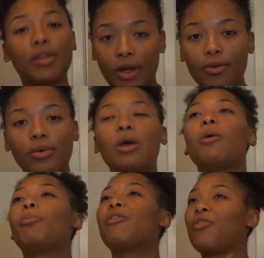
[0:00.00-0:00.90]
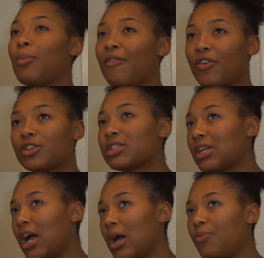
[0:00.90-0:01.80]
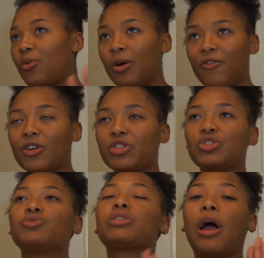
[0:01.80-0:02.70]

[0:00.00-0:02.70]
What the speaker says: No. But for my first time, for my first use,